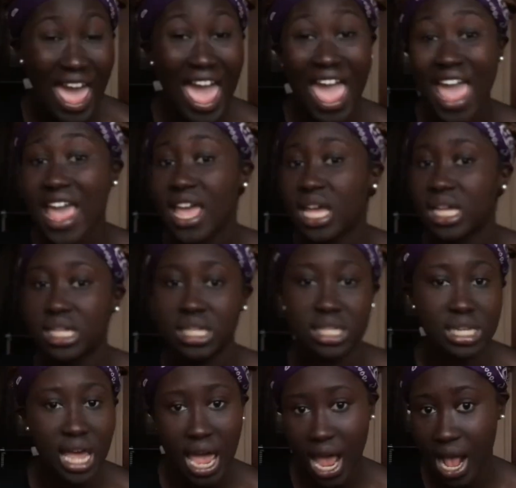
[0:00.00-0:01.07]
a
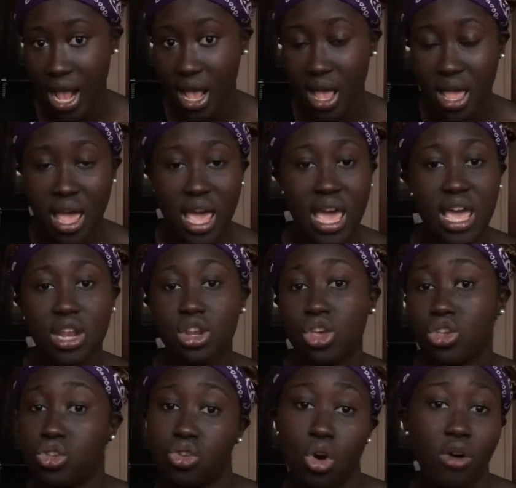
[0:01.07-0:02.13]
day in
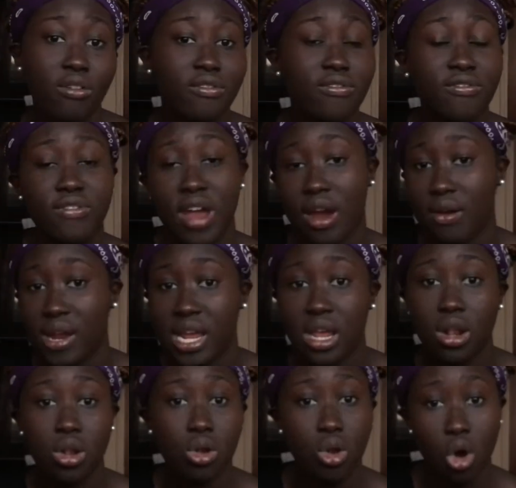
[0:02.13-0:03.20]
your very
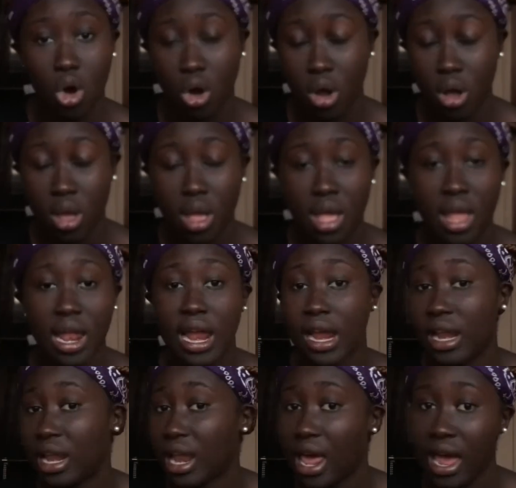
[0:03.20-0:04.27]
long
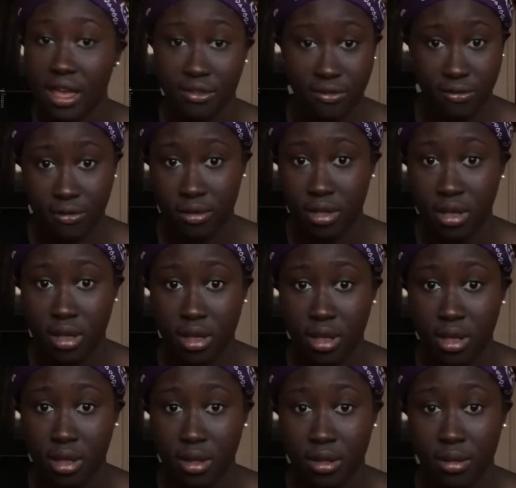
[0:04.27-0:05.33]
life,
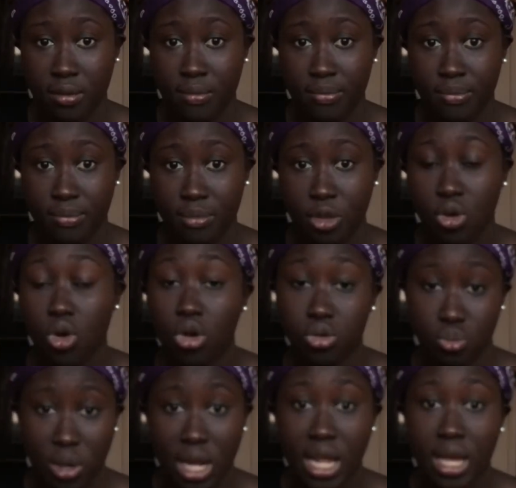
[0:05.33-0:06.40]
God
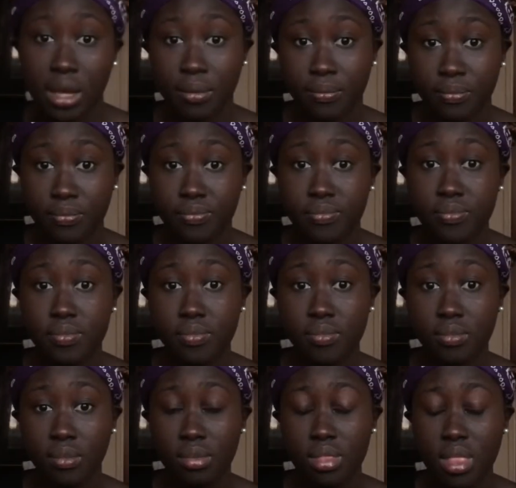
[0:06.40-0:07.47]
willing.
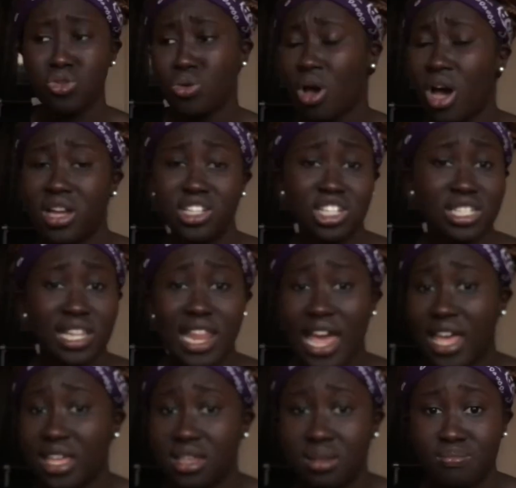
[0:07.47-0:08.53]
You can't just
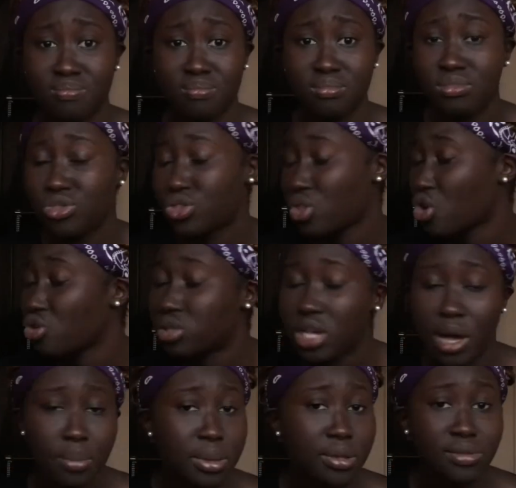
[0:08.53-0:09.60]
let those
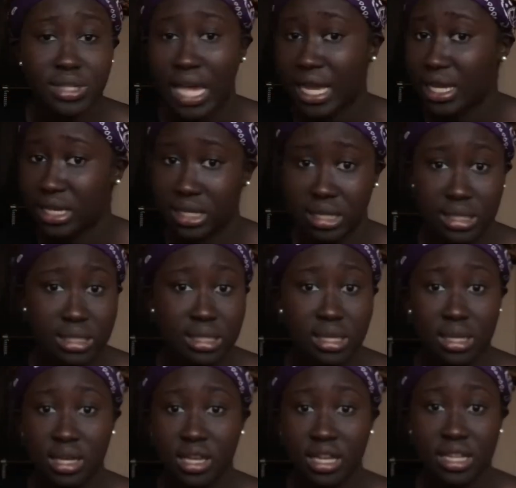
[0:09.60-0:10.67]
couple of seconds
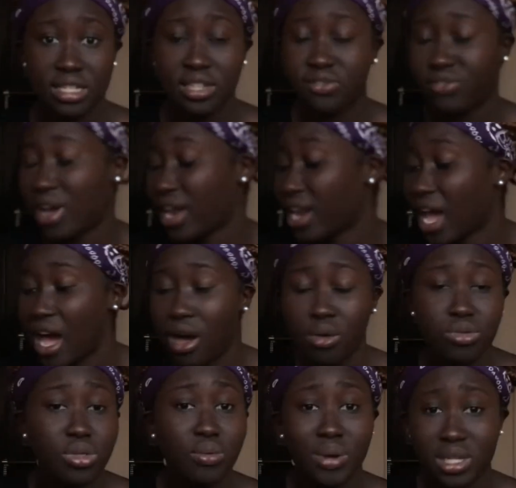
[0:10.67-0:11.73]
define how
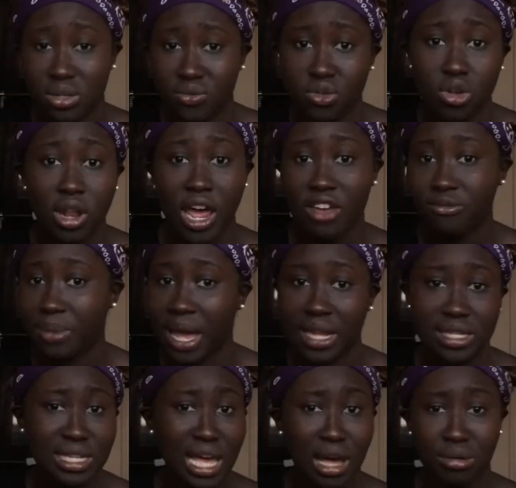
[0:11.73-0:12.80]
the rest of your life
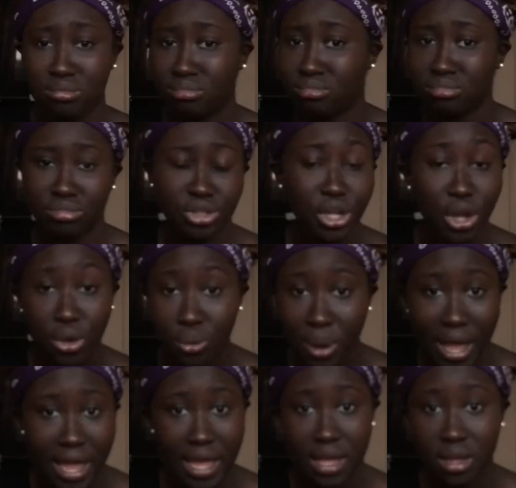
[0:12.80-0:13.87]
pans out. No
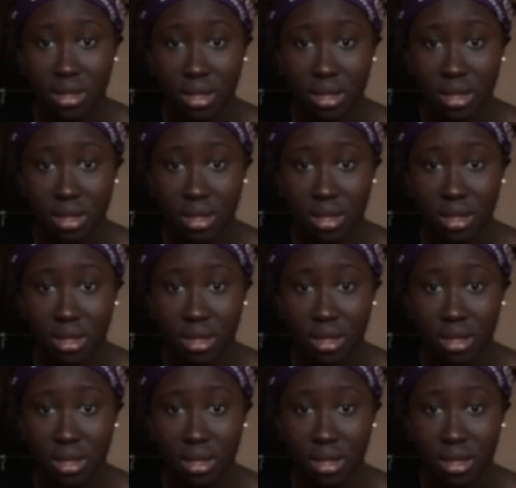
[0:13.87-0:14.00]
way.